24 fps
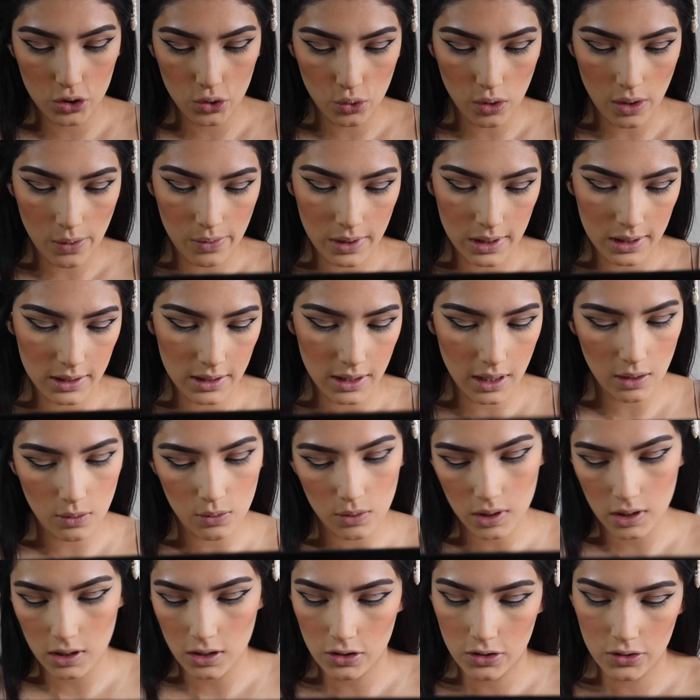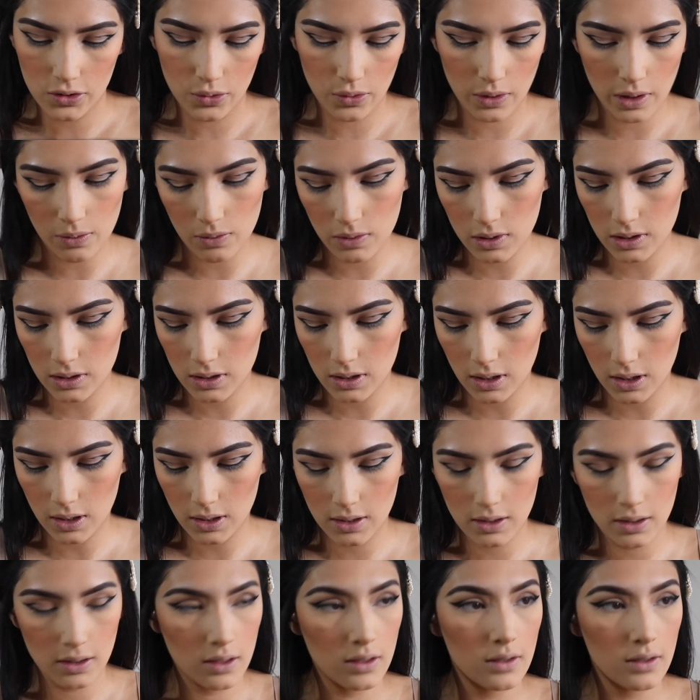do I wanna take? What color do I wanna take?